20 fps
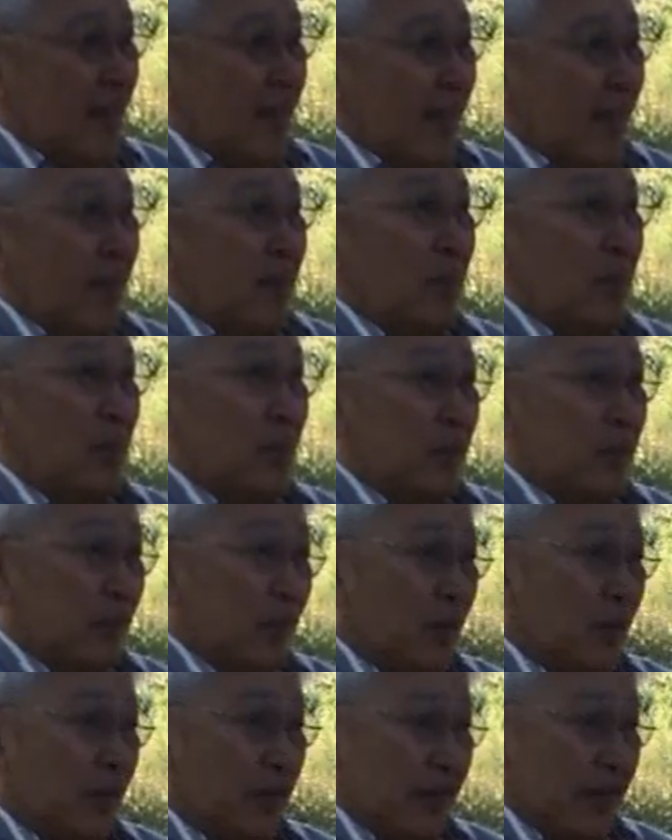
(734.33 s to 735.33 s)
and
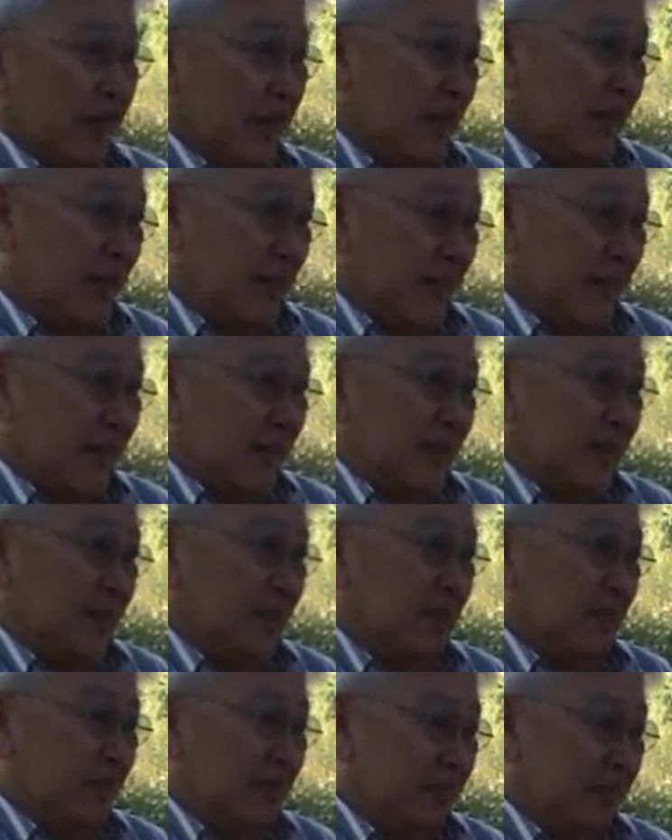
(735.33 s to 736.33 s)
also the
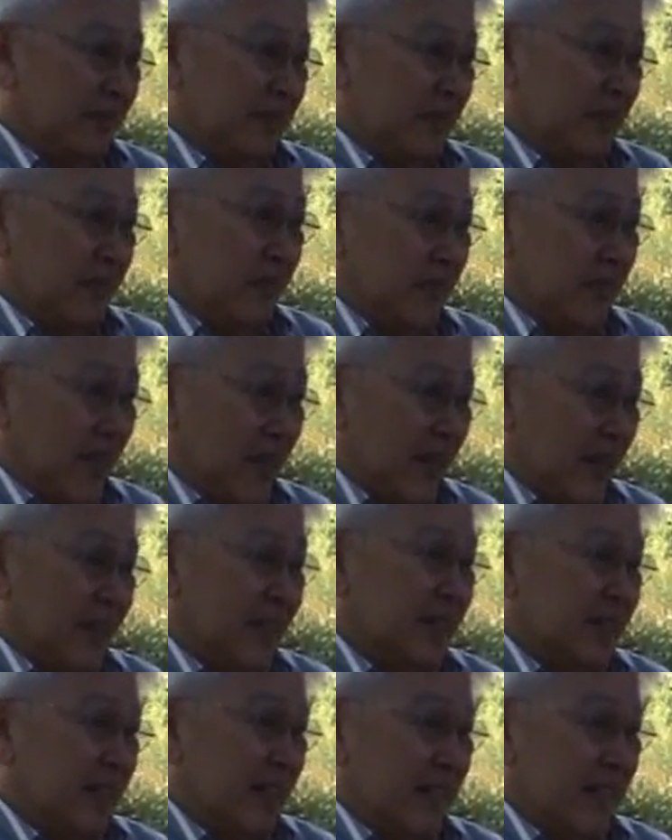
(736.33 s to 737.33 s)

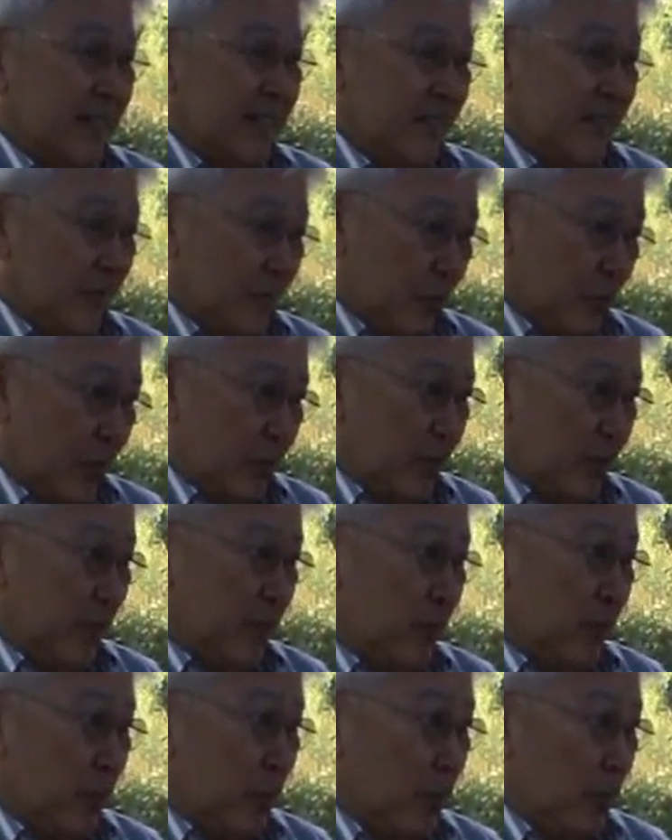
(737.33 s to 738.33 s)
vine that what
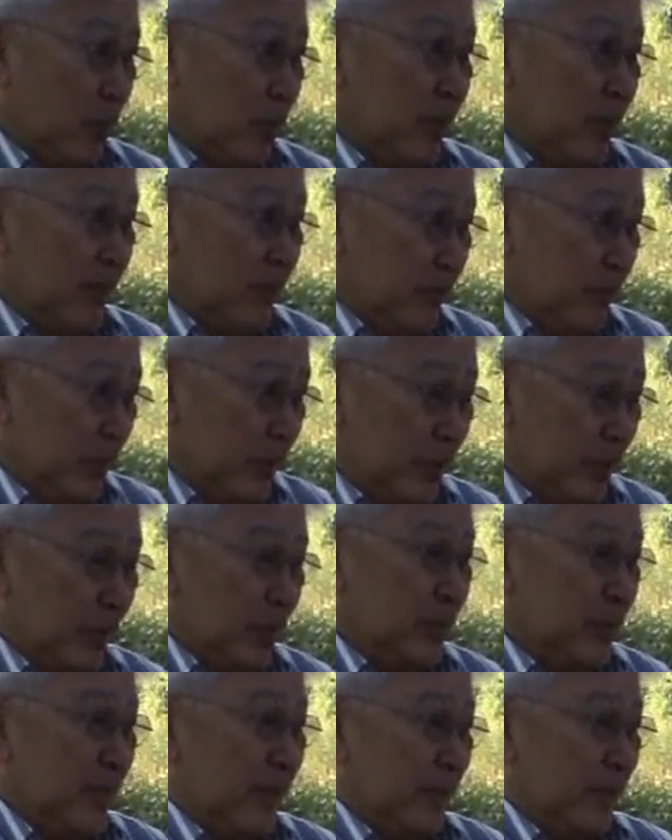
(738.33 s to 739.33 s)
we prune, we
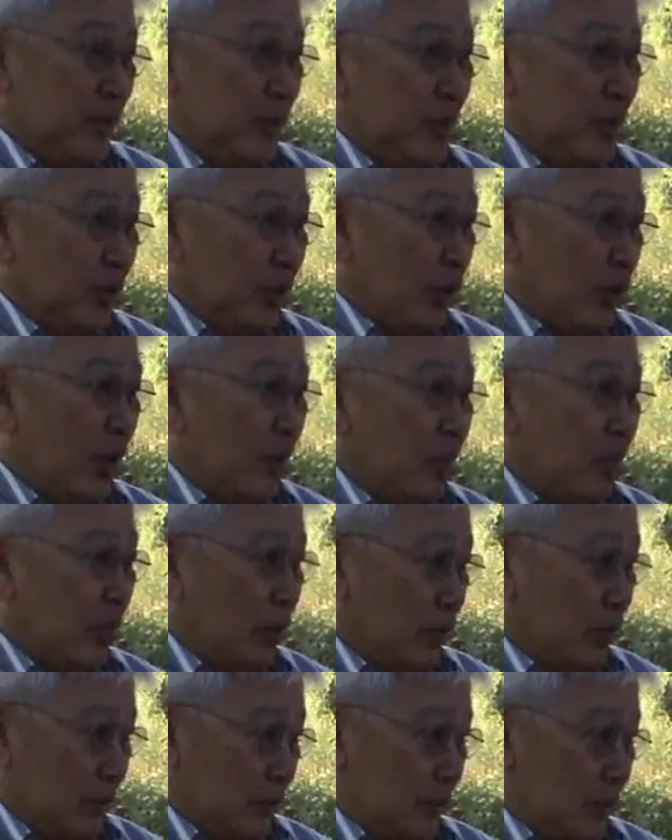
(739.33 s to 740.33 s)
use that to do
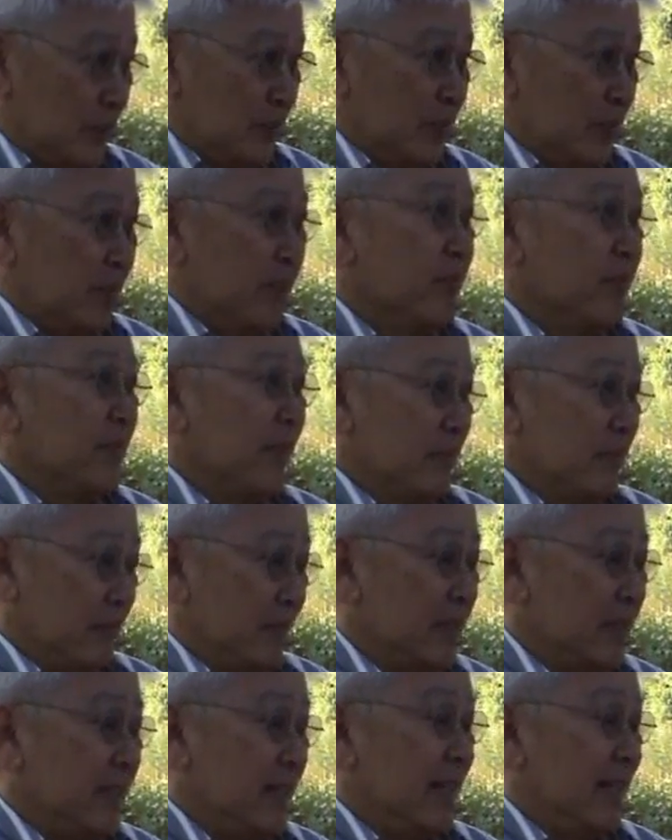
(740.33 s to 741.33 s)
compost, the
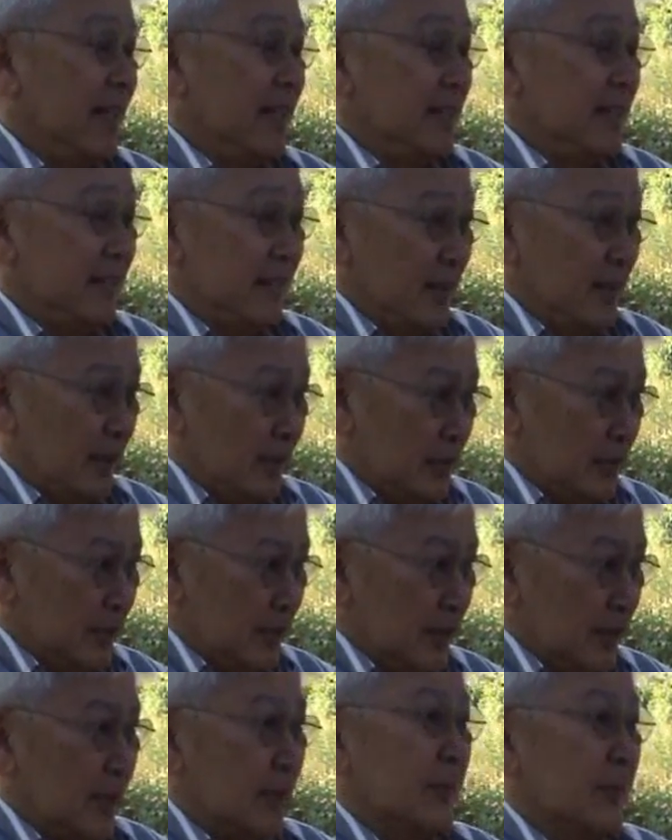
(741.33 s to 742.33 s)
fertilizer
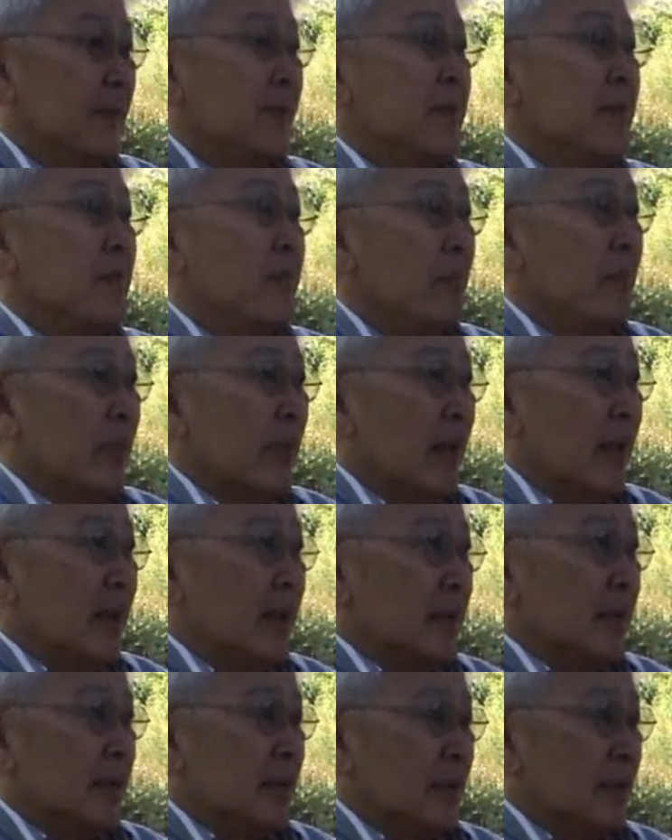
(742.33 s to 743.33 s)
also.
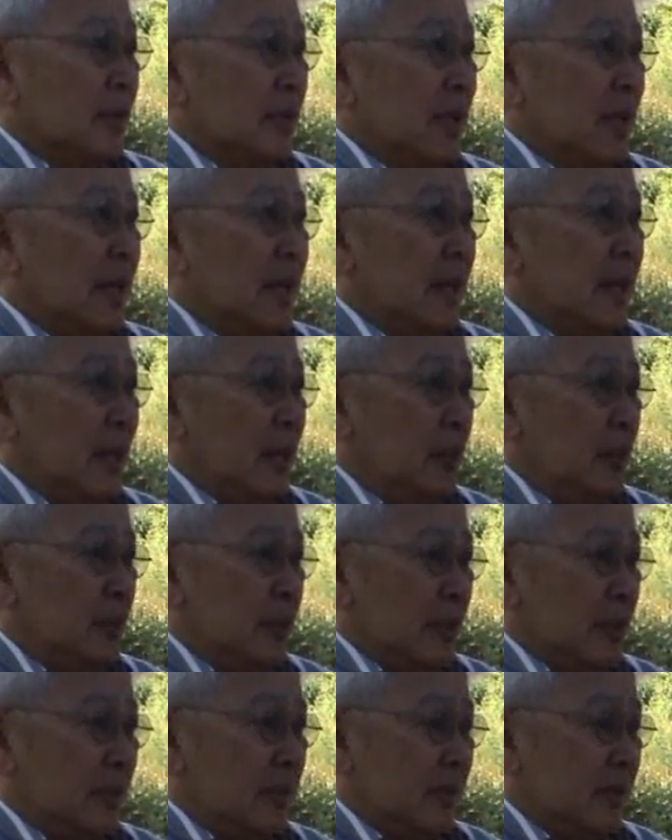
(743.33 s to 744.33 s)
So that
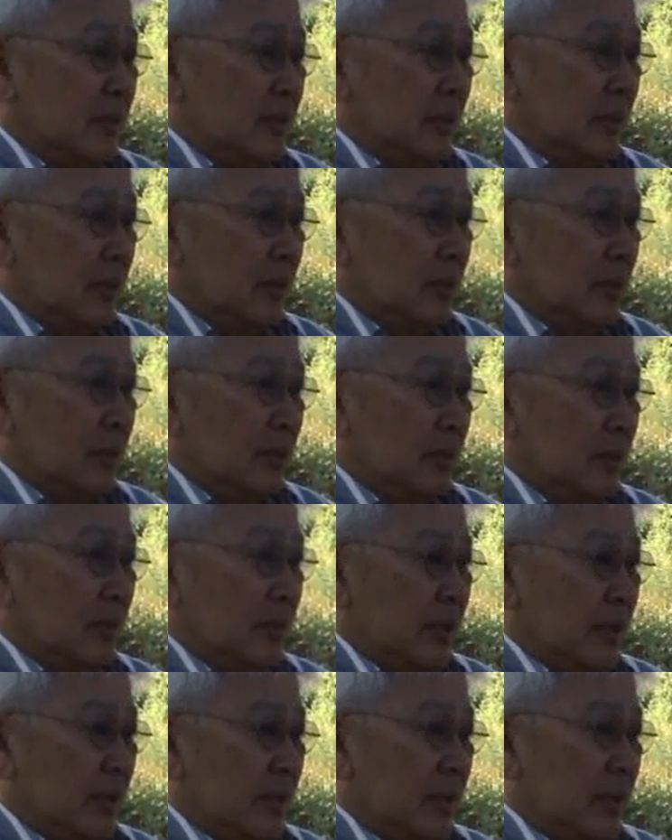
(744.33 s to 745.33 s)
helps us to
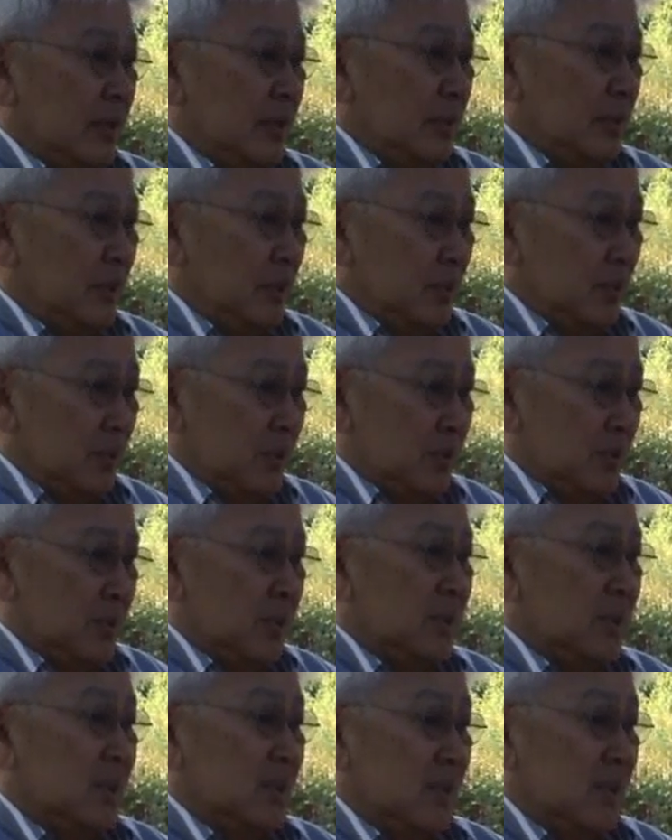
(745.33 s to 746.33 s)
reduce
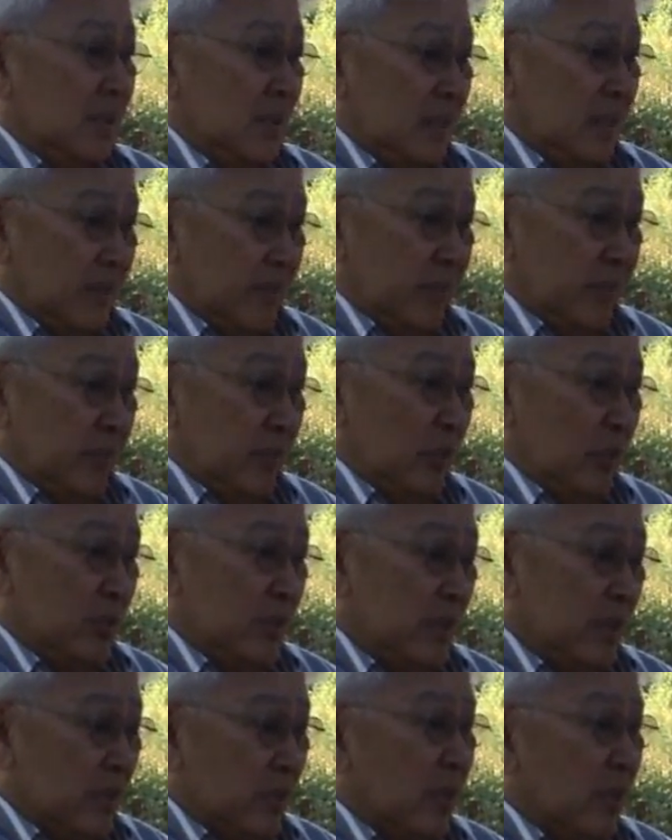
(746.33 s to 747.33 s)

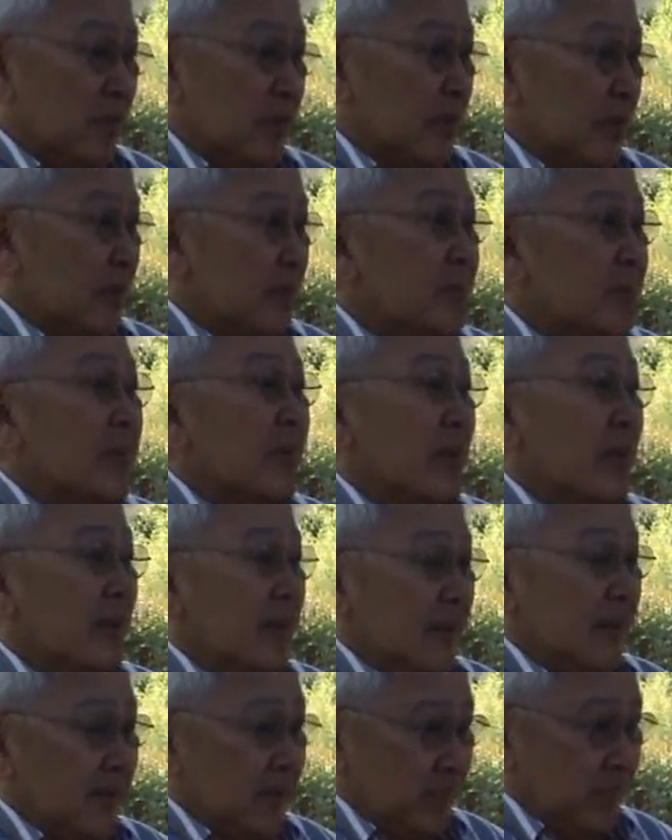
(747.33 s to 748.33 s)
using of
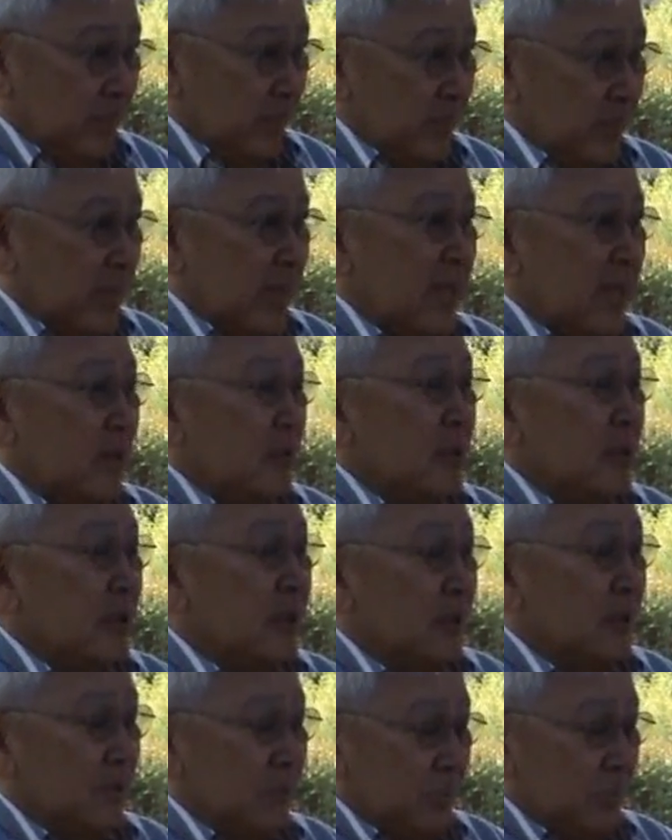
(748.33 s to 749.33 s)

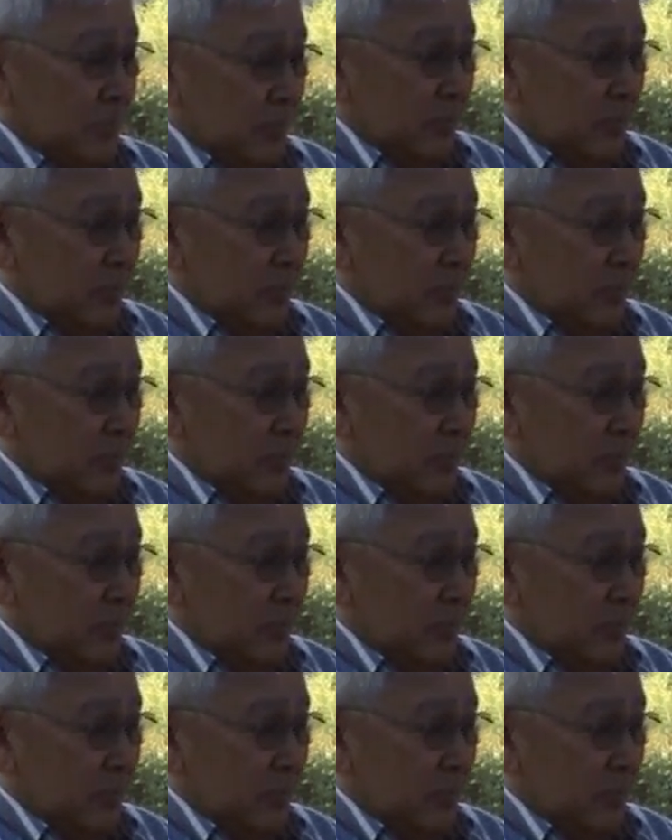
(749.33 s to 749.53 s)
chemical.